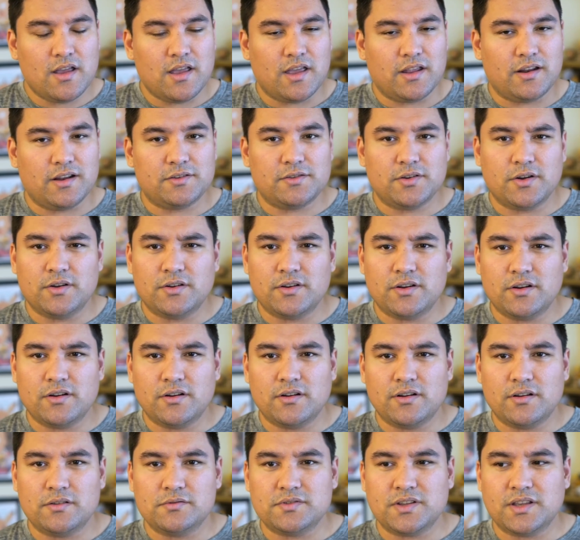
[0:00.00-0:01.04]
And I turned to
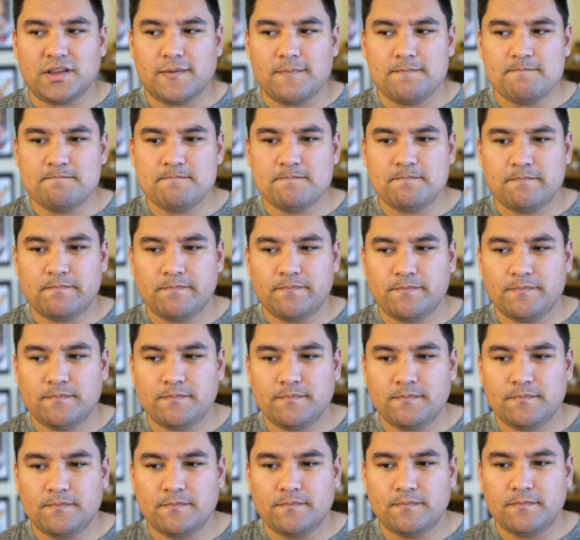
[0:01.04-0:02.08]
her and I was like,
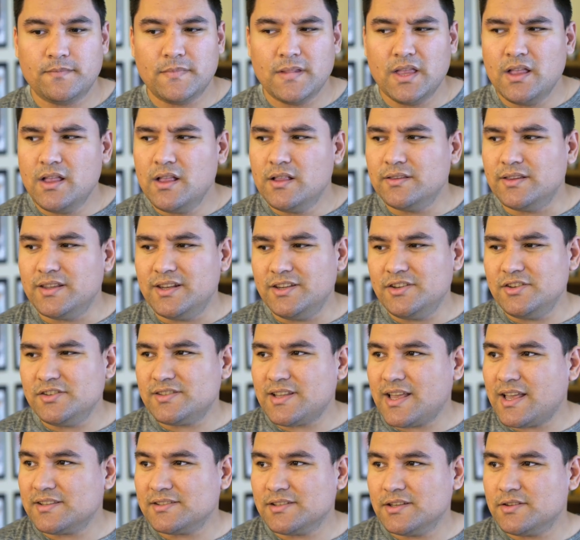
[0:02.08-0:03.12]
did he
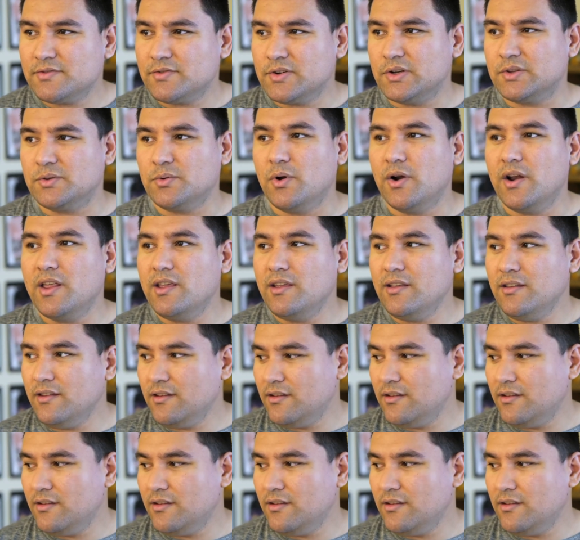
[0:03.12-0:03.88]
just ask us for a 20?